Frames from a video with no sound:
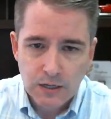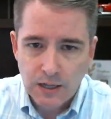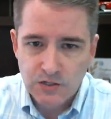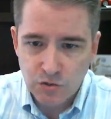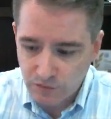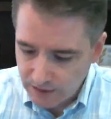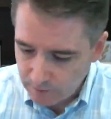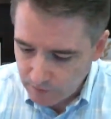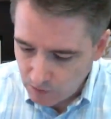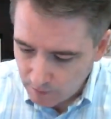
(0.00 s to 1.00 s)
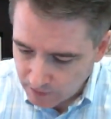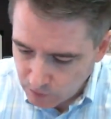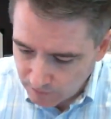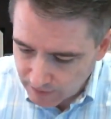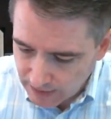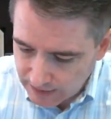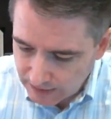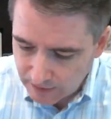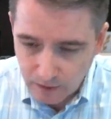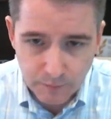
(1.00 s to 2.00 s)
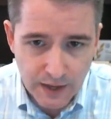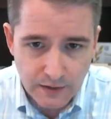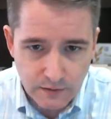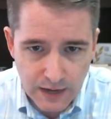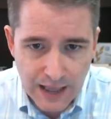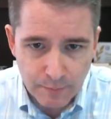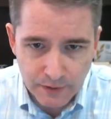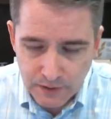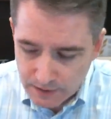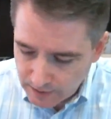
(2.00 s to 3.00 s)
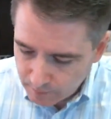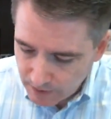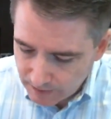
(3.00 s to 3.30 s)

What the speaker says: and certainly I'm going to do everything I can to help that happen. But